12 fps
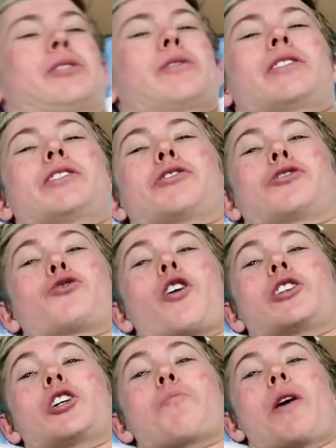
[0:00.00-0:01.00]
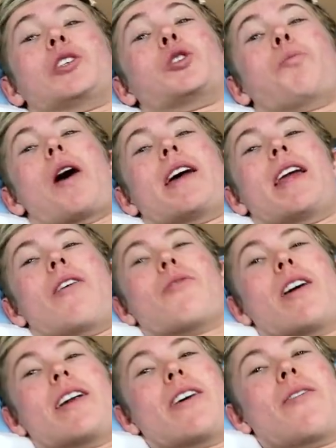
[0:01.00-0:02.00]
So this is stretching my spine
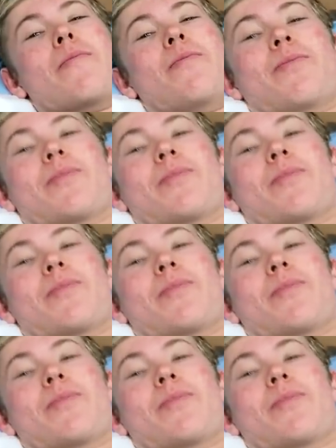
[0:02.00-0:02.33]
out right now